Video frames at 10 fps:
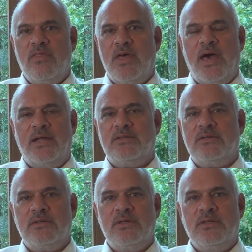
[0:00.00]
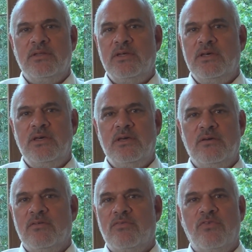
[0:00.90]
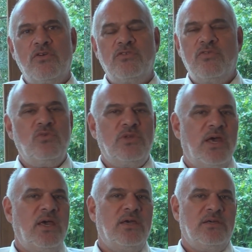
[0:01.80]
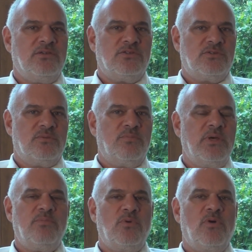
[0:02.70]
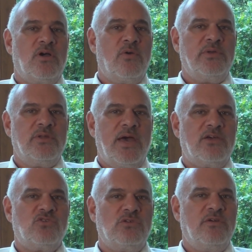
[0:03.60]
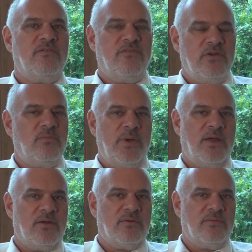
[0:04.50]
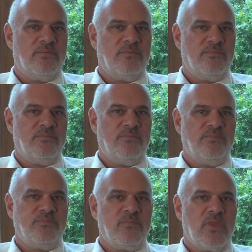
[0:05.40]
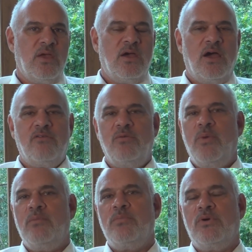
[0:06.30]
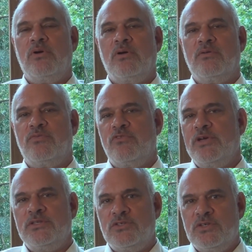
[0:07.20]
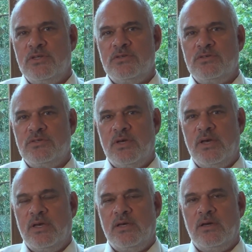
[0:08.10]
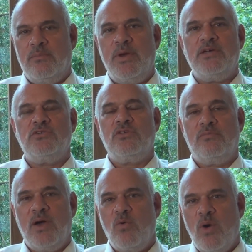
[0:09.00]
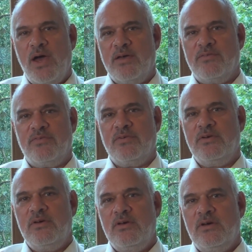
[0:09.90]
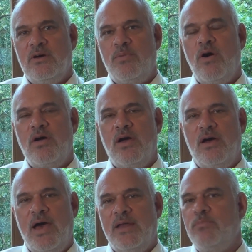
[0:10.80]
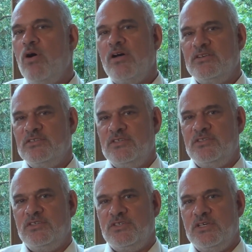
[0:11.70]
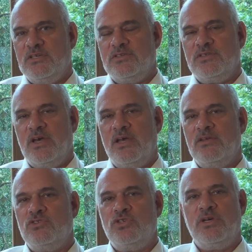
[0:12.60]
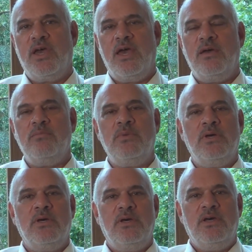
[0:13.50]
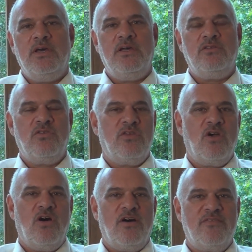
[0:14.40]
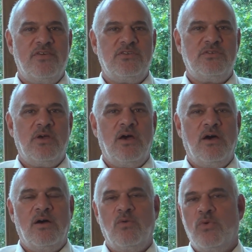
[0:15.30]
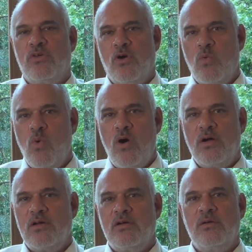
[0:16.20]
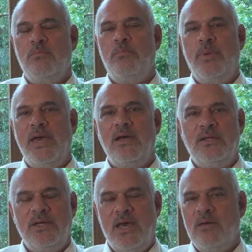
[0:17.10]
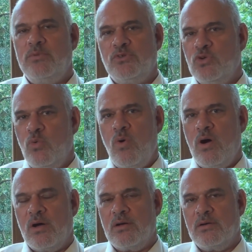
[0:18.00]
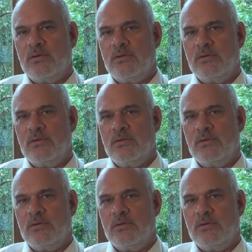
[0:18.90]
that in the first few days, people are going to actually feel better. I remember, for instance, a patient of my wife had Parkinson's disease, and she came into the office with her walker, barely able to walk.